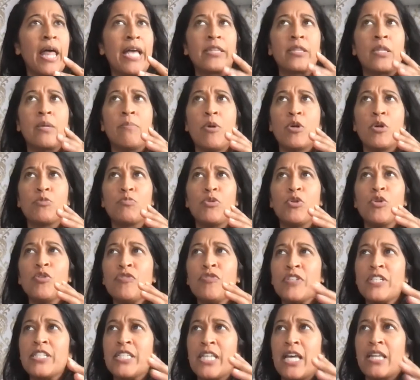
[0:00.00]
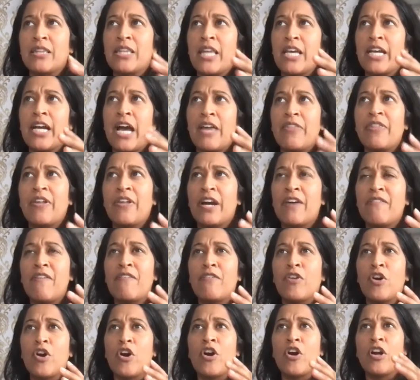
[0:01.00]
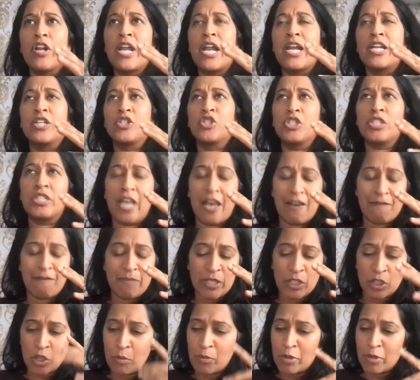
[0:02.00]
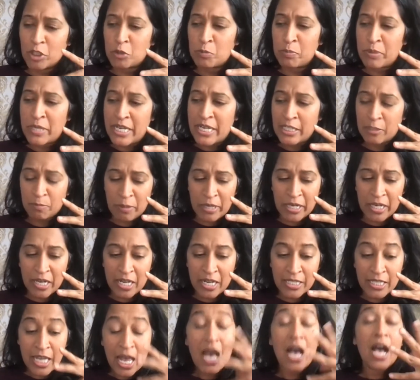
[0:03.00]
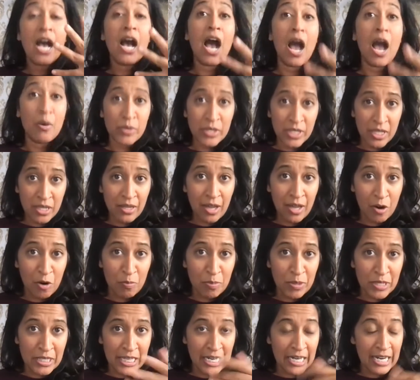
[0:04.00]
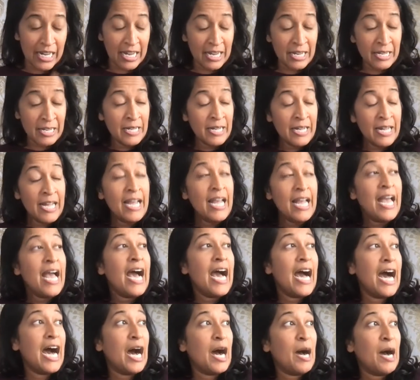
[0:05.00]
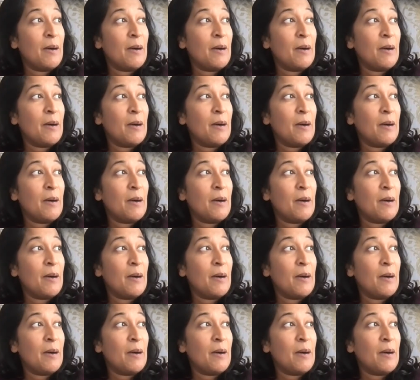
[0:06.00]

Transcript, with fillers: like the most beautifully said thing i think i've ever heard it and it just gave me so much peace because i was in therapy today mm-hmm.